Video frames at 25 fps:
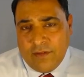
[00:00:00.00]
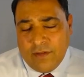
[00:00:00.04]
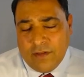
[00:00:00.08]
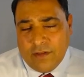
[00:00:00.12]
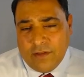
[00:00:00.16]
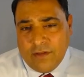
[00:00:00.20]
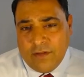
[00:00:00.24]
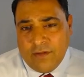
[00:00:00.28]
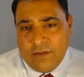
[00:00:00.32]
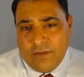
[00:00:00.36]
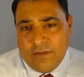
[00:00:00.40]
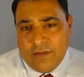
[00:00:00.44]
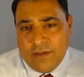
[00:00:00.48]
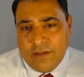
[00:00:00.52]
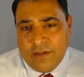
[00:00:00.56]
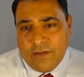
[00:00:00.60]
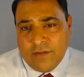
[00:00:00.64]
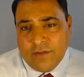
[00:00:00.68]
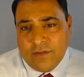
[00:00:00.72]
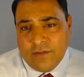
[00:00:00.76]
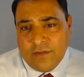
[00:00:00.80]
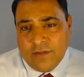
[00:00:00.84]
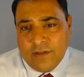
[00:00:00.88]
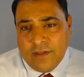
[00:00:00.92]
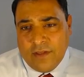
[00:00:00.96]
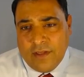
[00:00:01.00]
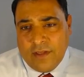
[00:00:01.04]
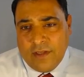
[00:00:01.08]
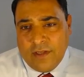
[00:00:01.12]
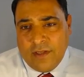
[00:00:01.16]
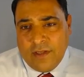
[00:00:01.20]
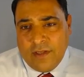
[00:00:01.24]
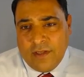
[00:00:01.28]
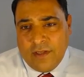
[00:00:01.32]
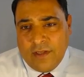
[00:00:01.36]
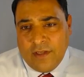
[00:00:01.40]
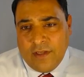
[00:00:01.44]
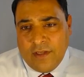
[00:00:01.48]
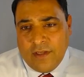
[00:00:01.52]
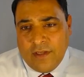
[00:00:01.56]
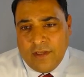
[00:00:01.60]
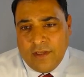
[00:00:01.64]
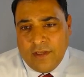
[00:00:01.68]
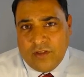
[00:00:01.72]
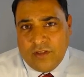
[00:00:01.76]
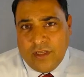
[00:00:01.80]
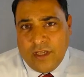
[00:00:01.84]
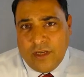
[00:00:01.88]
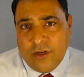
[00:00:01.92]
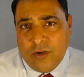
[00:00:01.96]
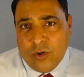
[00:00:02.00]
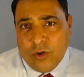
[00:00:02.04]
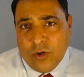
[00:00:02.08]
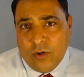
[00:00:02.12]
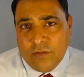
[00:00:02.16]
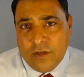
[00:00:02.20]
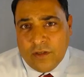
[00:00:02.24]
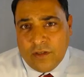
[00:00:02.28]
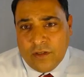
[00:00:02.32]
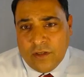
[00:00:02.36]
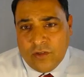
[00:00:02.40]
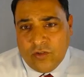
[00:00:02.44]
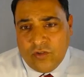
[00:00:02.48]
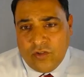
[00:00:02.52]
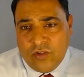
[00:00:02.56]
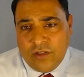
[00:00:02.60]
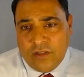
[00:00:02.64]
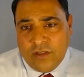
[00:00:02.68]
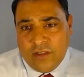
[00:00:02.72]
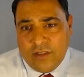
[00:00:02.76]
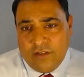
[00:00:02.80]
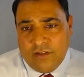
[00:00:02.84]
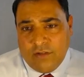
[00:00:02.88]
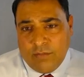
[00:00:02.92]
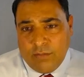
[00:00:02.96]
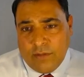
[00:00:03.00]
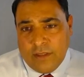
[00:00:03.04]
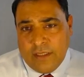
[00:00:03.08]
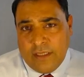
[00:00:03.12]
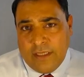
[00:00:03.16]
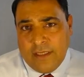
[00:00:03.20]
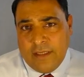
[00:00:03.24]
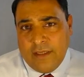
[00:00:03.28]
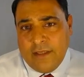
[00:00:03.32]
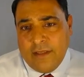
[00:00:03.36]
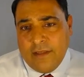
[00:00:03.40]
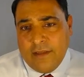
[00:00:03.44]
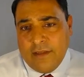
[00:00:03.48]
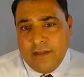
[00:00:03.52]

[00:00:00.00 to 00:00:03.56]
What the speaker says: The glial cells just shut down nerve conduction, the speed